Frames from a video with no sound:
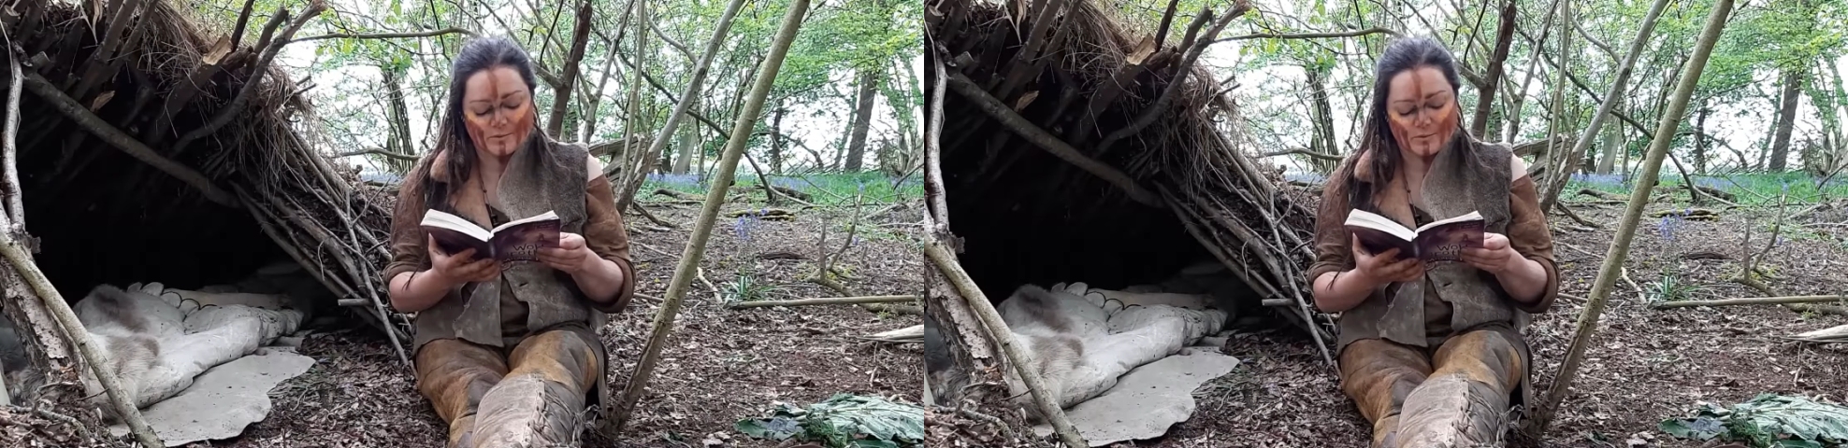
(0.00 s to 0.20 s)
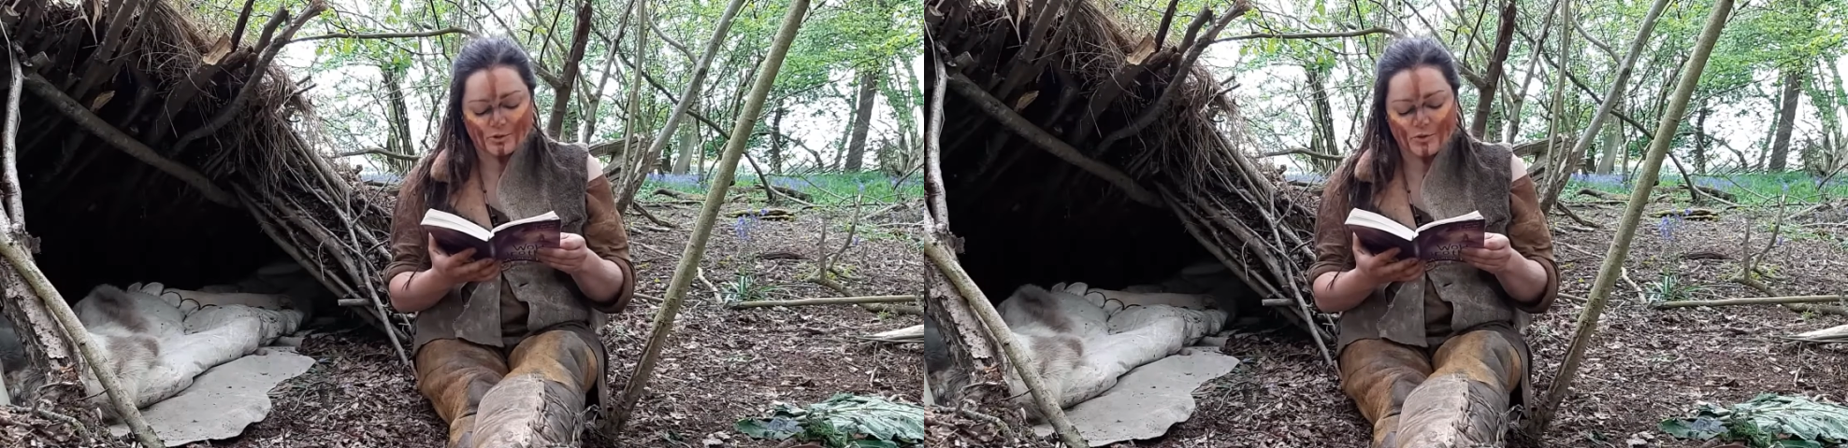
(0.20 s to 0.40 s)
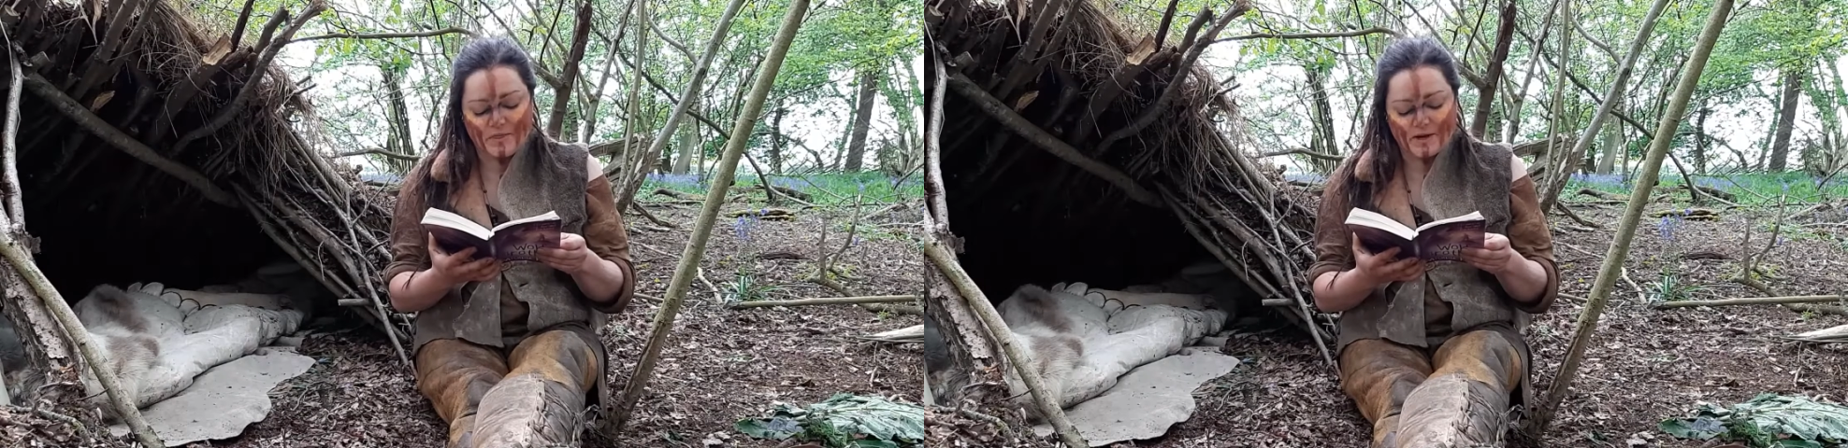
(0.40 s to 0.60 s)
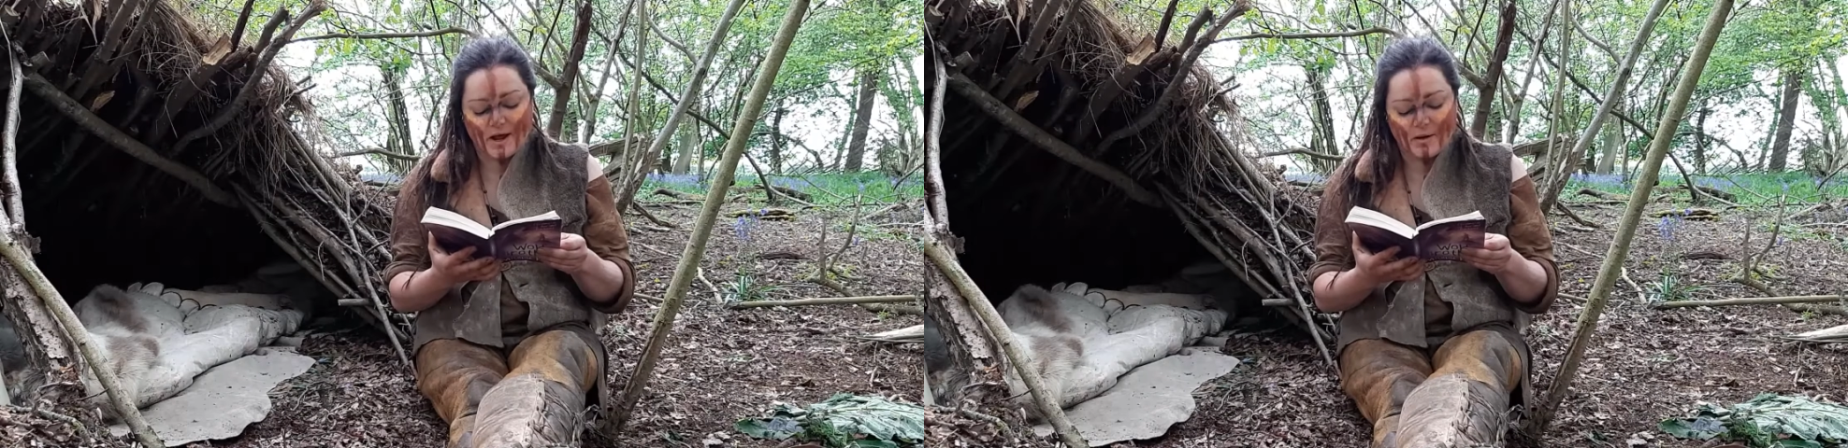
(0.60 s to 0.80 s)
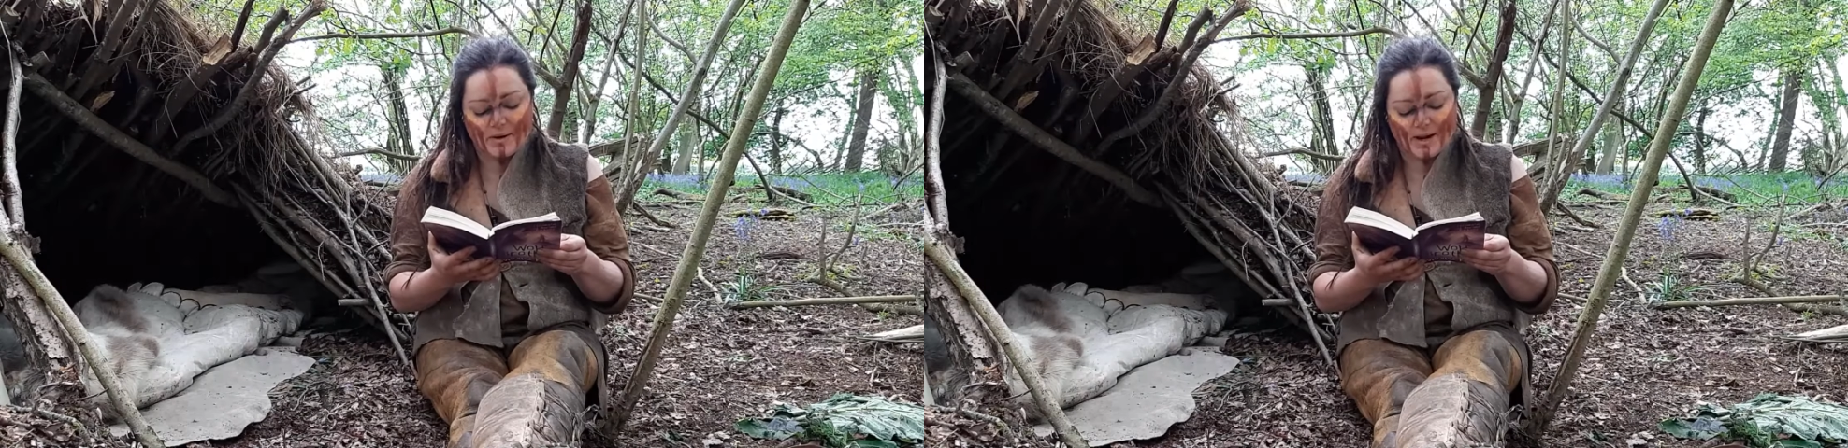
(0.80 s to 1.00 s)
would join the
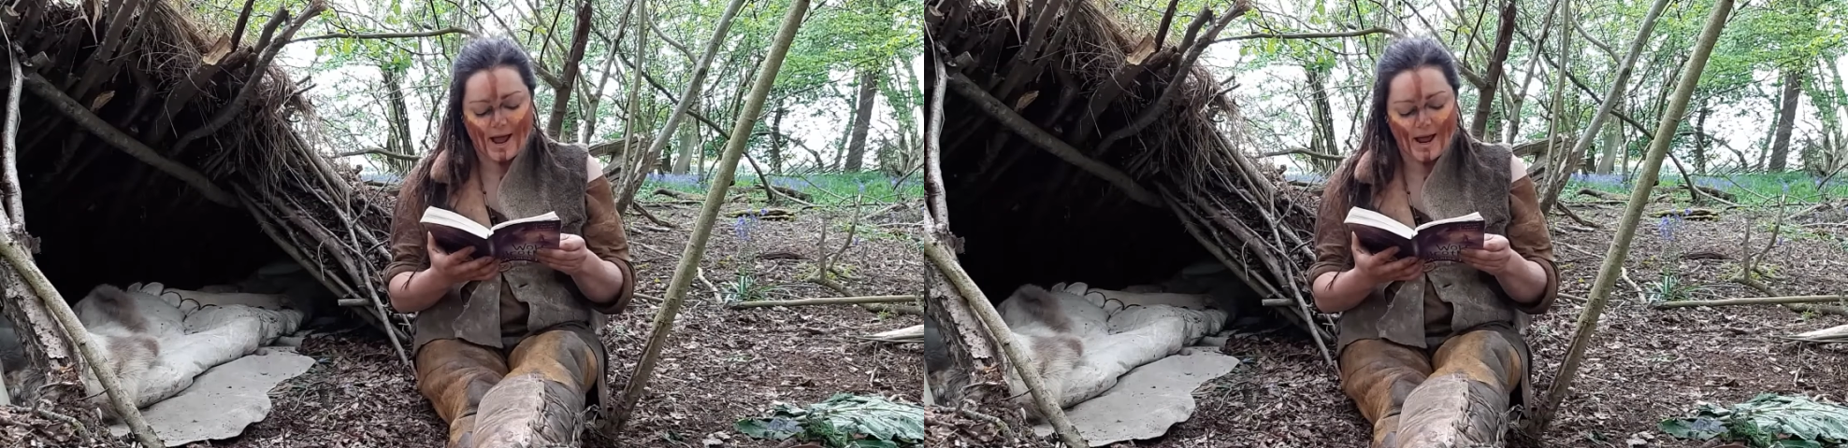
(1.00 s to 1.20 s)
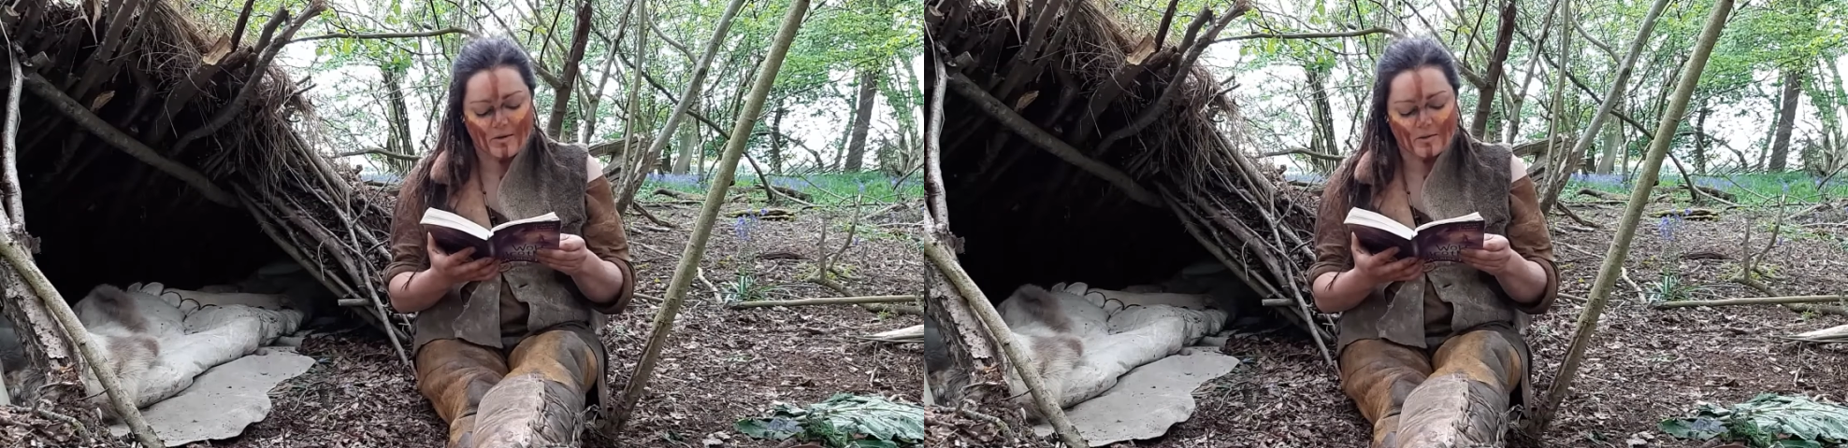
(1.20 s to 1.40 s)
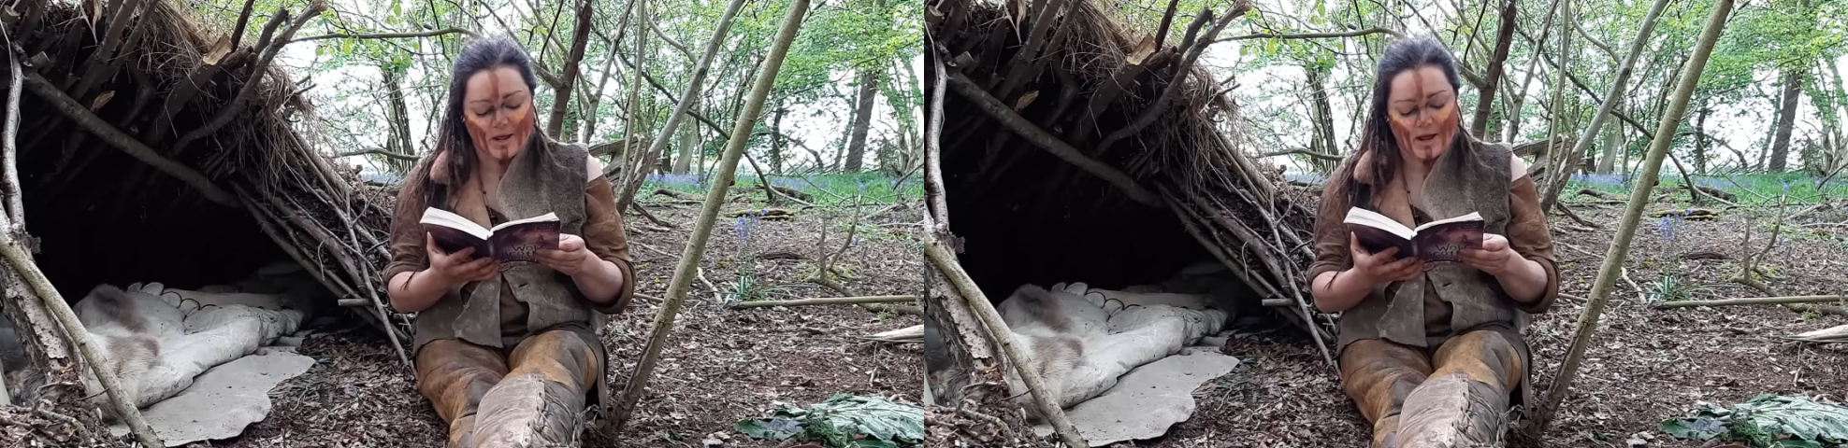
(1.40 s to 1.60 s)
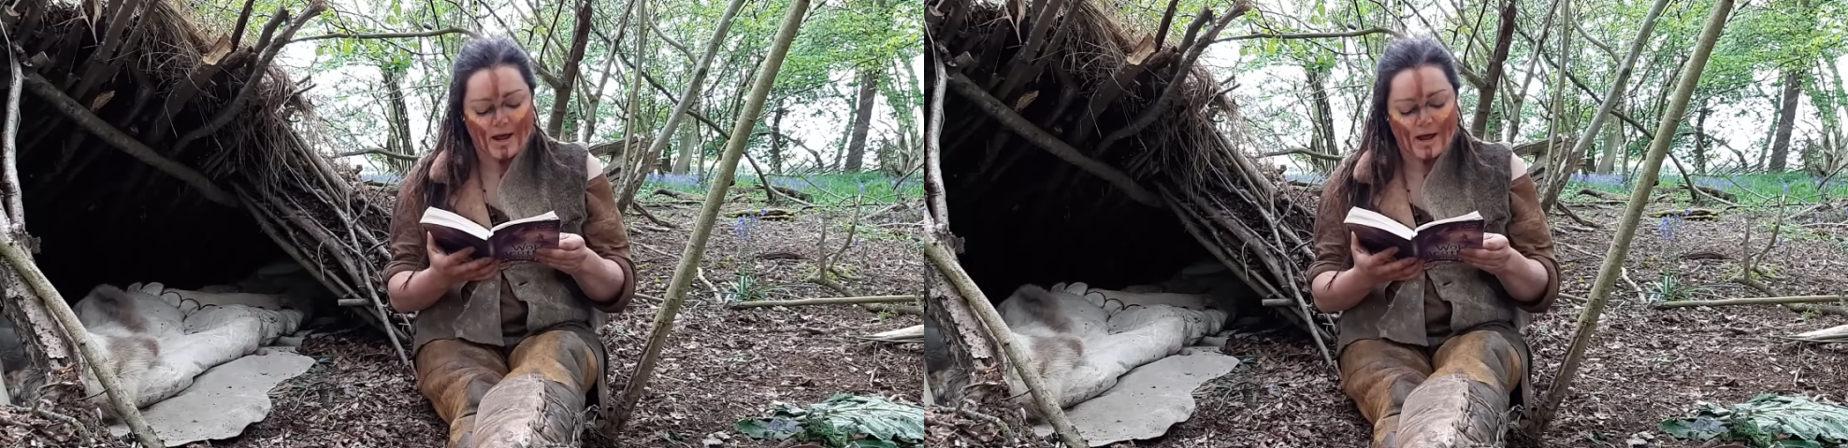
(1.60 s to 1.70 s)
cub in a howl,